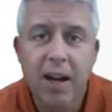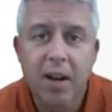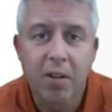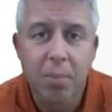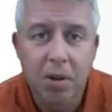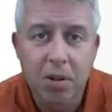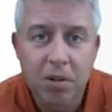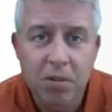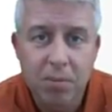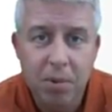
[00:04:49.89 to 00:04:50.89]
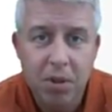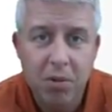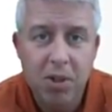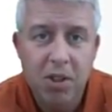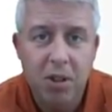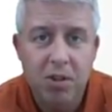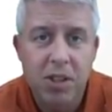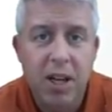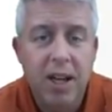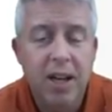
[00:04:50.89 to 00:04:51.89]
and it'll put the
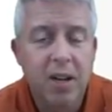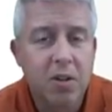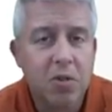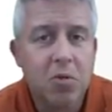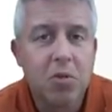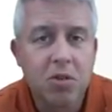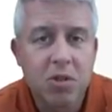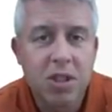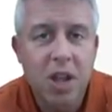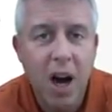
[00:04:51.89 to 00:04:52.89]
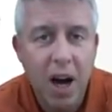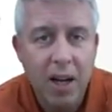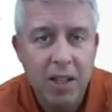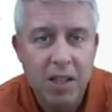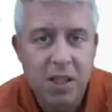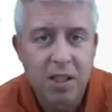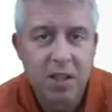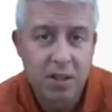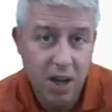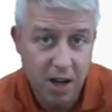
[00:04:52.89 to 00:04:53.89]
results in a Google Docs
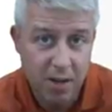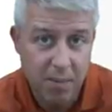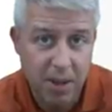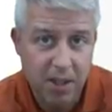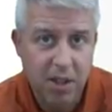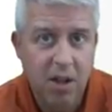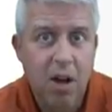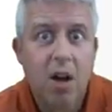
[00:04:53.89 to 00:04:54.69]
document.